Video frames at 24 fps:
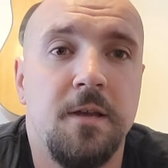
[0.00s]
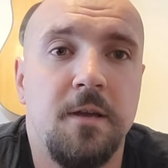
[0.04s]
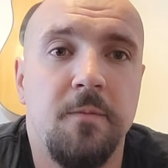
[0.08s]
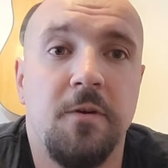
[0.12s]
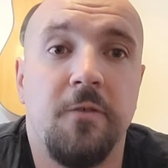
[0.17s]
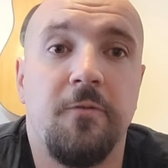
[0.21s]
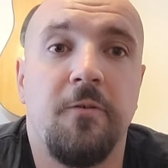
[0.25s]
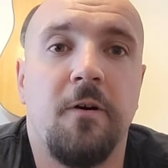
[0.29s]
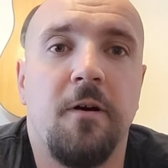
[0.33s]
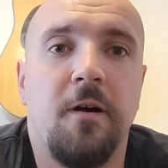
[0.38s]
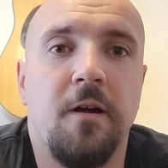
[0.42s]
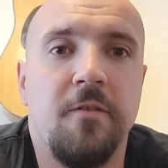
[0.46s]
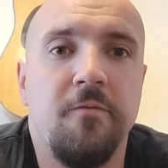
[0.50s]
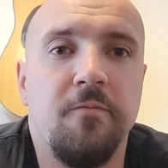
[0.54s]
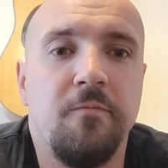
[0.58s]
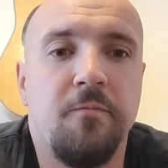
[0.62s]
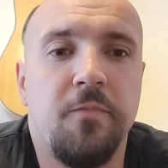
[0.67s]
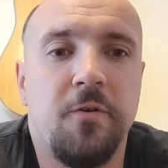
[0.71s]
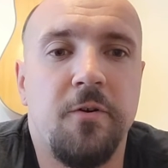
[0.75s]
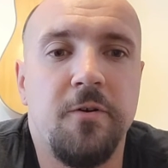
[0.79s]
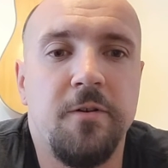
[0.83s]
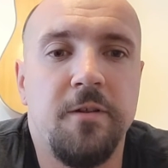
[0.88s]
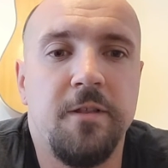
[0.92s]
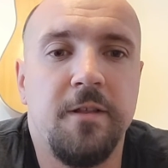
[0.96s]
Before I even
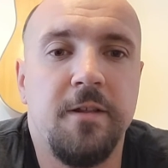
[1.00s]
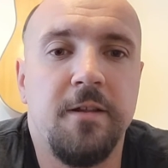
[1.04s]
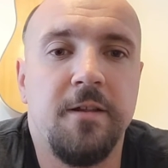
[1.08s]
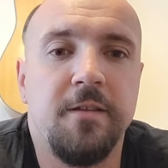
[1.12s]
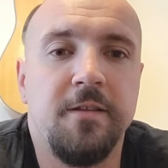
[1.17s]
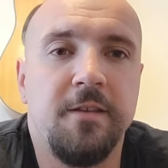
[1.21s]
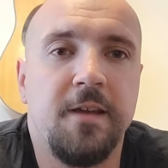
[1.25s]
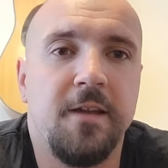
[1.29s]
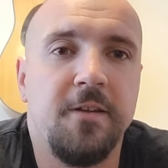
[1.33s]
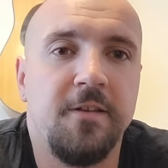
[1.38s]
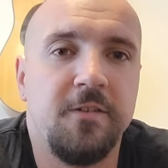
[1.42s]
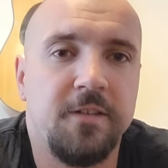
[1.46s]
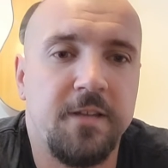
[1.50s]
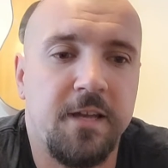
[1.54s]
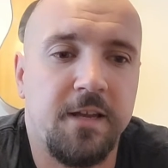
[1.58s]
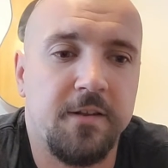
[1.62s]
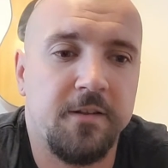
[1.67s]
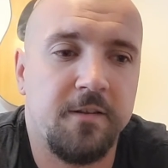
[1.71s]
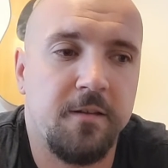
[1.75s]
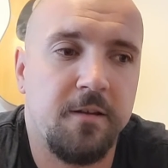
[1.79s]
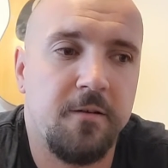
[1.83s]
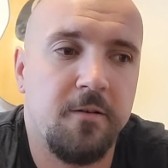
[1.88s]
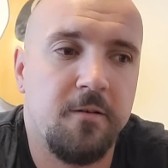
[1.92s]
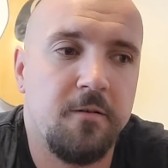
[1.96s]
brewed, I did a taste
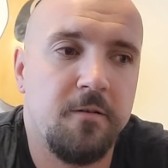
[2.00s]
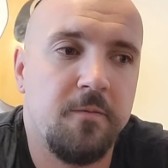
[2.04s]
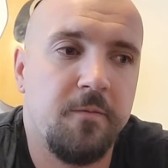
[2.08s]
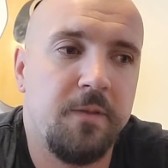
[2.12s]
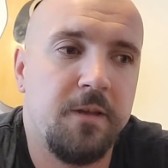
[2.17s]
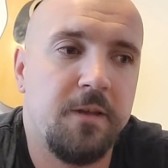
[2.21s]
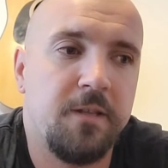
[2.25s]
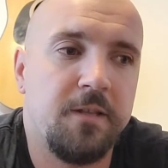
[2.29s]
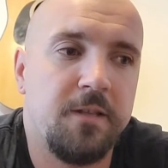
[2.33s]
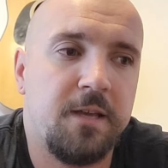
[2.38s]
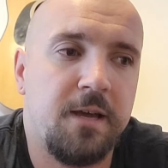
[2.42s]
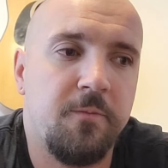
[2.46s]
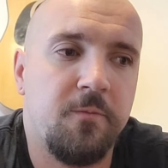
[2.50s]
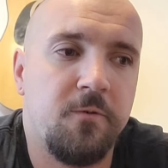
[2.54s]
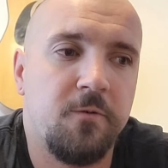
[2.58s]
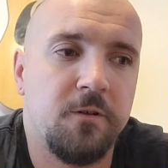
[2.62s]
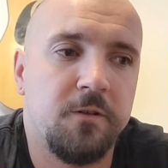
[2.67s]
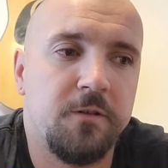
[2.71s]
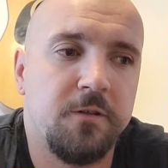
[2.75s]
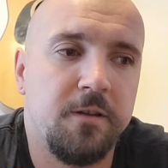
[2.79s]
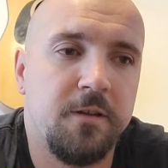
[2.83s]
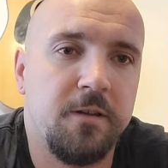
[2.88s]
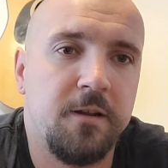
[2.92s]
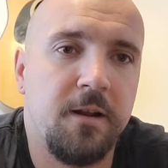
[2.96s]
test. I got a bit of tap
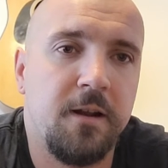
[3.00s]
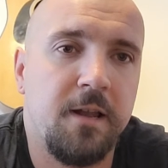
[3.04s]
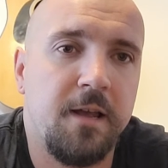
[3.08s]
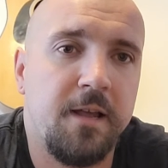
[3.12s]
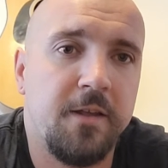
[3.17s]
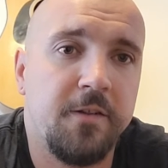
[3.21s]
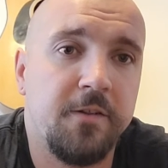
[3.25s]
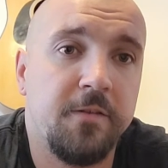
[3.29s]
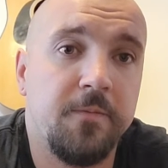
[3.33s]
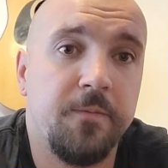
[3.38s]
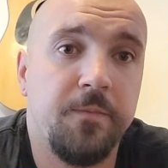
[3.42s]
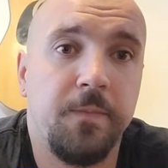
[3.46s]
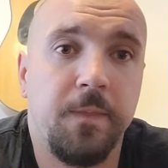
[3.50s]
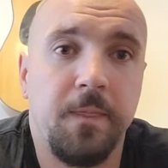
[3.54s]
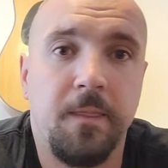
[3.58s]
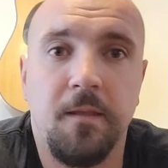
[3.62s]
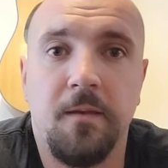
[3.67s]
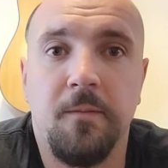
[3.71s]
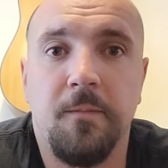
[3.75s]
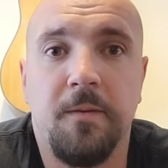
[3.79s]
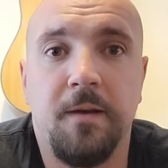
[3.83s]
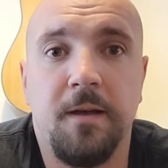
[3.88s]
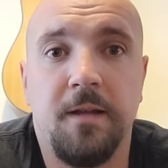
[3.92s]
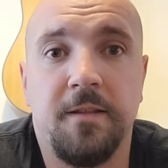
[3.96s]
water in a glass,
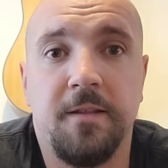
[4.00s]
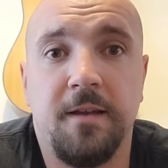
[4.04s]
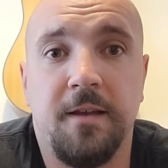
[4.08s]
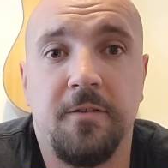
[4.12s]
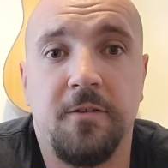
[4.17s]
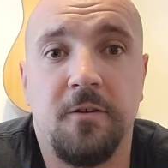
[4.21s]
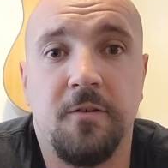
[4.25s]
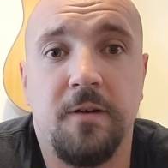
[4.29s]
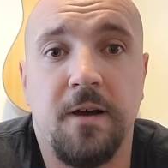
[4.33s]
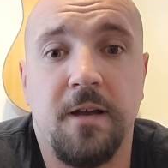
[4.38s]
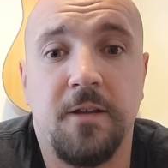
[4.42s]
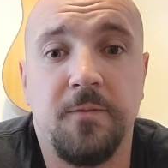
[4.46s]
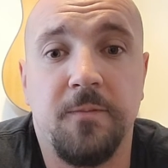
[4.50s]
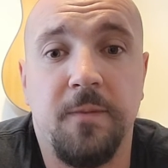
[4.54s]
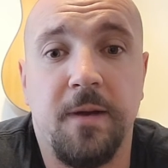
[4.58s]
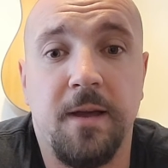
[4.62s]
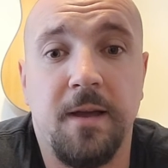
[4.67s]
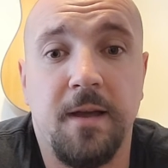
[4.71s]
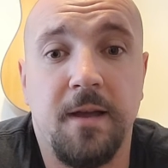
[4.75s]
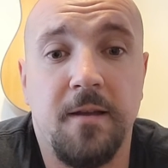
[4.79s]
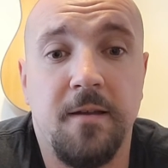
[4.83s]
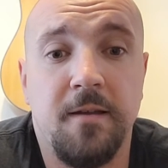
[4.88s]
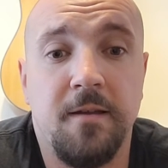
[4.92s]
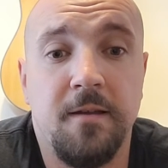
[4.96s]
a bit of Tesco Ashbeck.
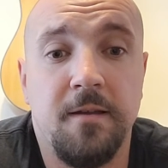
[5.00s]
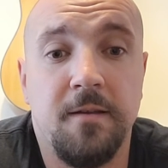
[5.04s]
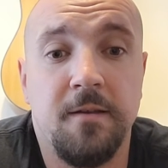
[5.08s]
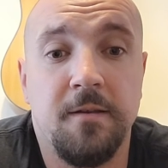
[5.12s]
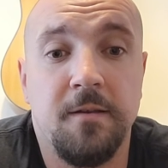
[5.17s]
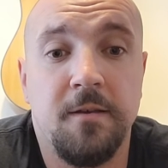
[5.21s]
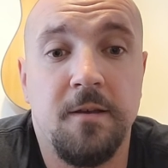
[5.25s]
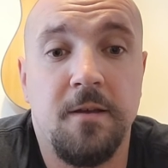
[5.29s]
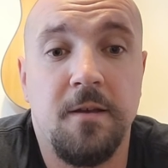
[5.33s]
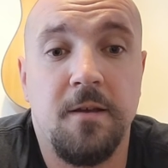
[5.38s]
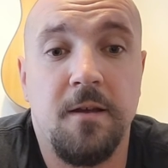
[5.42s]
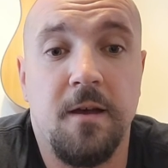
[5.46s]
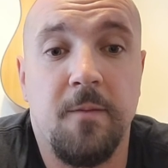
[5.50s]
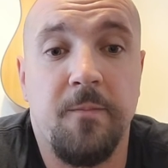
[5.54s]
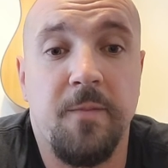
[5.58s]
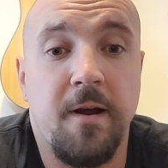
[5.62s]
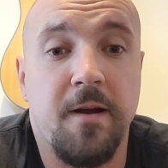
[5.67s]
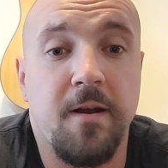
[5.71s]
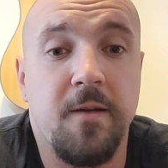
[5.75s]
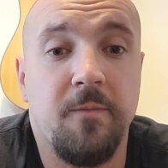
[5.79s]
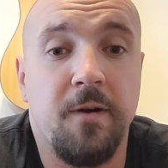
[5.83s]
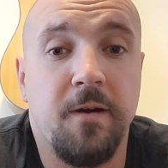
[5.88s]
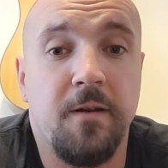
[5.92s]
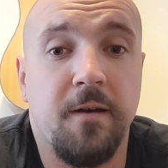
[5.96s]
And
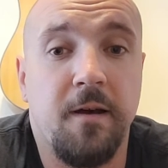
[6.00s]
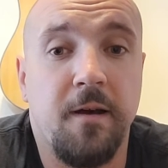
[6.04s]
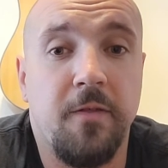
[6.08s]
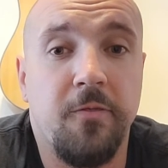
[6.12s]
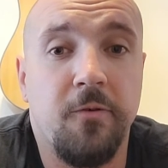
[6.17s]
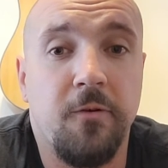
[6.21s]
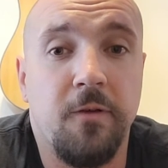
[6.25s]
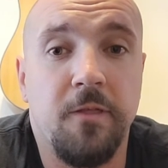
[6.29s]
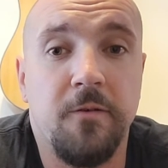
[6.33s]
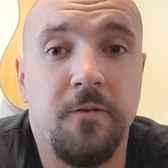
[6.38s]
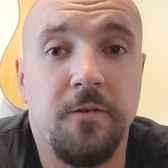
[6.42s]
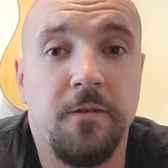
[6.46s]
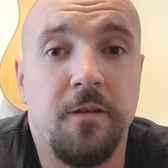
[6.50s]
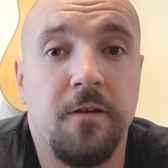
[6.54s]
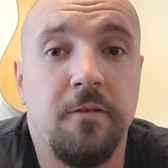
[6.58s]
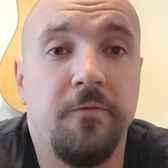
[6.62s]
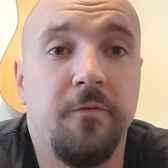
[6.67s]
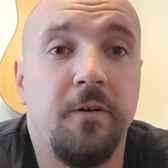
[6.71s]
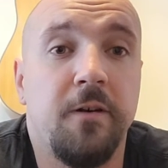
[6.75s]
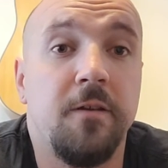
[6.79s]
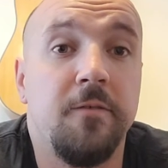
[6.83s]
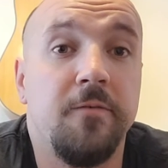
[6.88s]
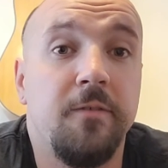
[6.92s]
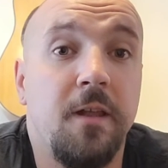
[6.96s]
bearing in mind, I thought there was no
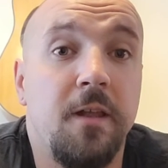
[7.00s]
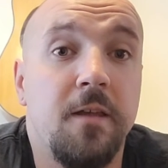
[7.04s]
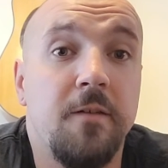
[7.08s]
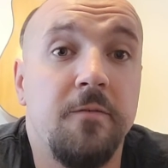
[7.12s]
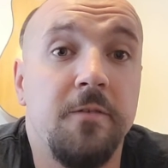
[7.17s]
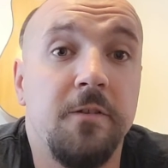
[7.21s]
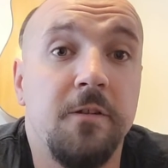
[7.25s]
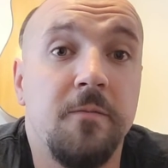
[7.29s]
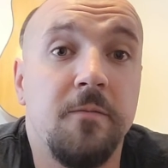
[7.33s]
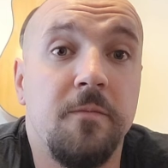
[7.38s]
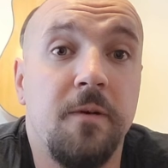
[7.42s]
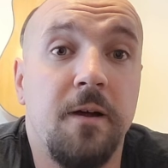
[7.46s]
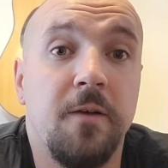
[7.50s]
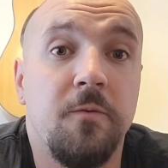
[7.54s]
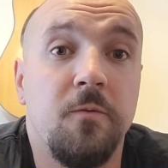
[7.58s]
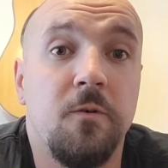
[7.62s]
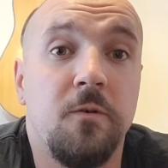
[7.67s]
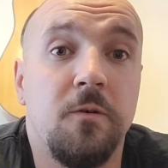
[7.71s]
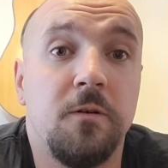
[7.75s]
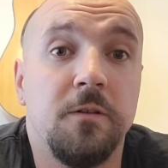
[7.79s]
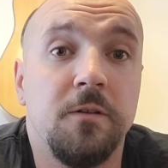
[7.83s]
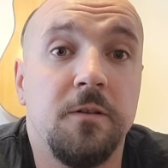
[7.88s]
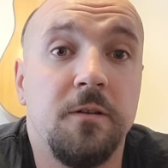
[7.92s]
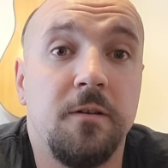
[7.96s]
funny flavours in my
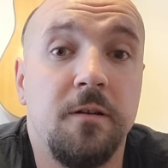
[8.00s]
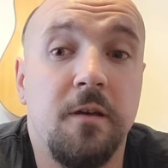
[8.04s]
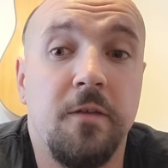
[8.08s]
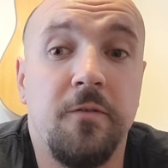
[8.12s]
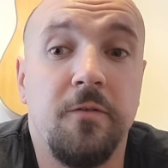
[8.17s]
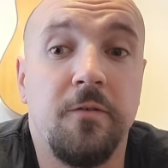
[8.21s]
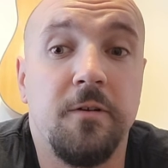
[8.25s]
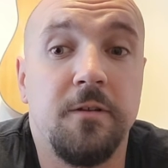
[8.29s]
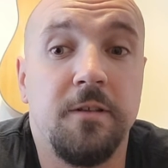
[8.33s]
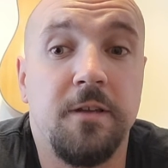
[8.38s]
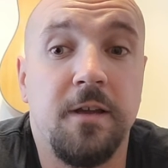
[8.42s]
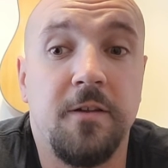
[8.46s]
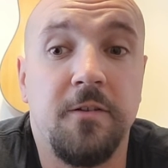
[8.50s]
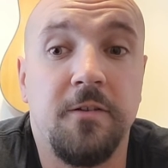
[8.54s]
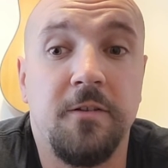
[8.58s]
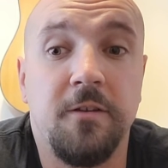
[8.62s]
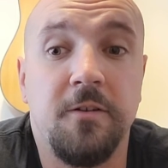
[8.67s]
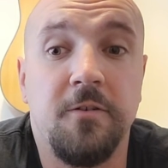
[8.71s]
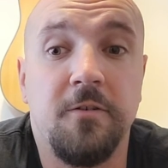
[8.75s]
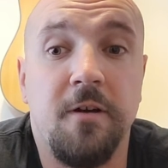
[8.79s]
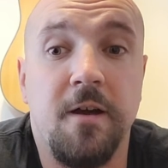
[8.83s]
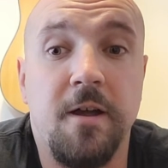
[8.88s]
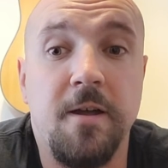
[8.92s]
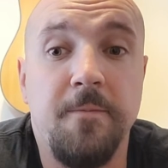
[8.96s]
water, and I thought it tasted
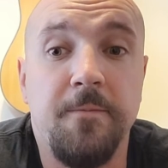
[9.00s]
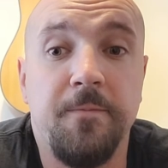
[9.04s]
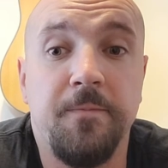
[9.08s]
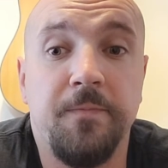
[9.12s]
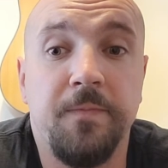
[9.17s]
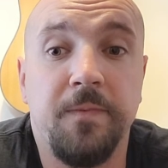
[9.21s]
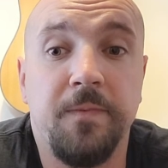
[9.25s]
great.